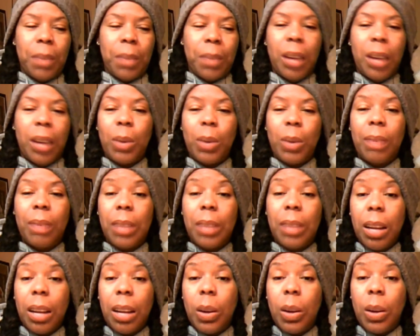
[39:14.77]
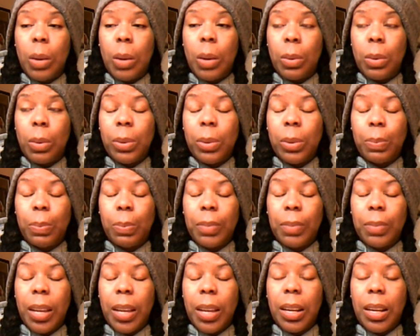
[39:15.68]
I don't have a lot of artwork.
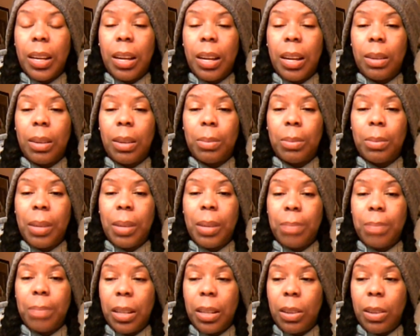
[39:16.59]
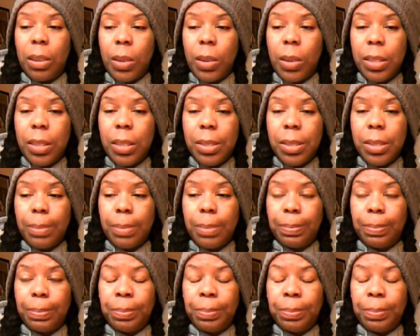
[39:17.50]
I'm not an artist.